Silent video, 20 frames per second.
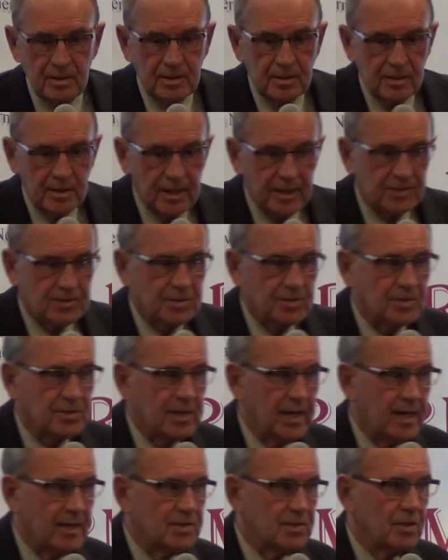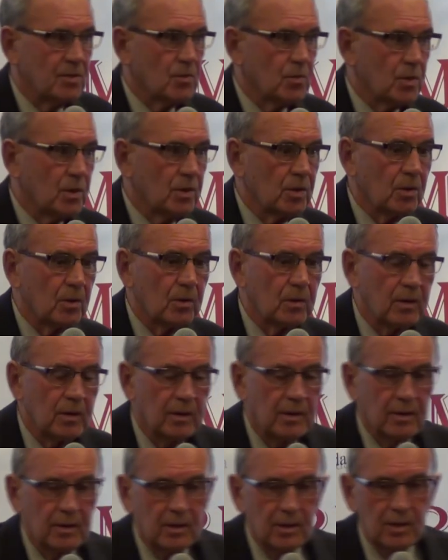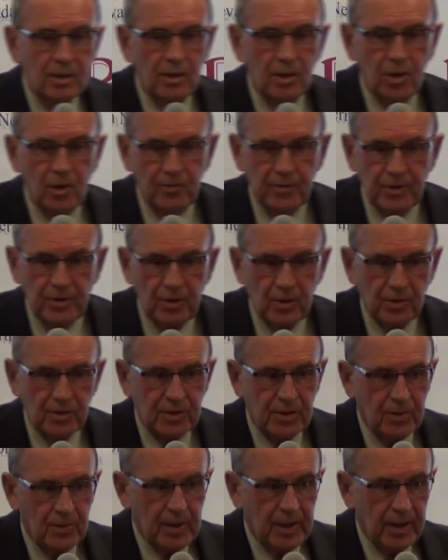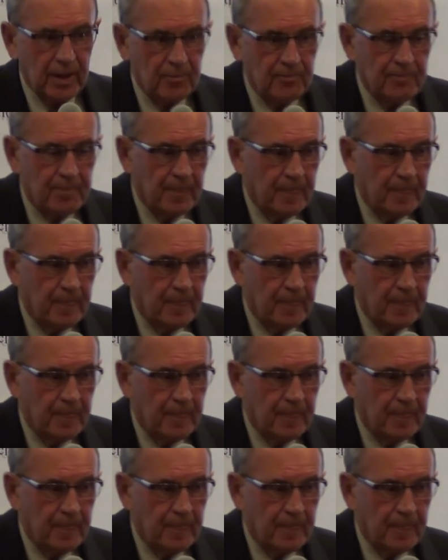exercising rule over North Korea.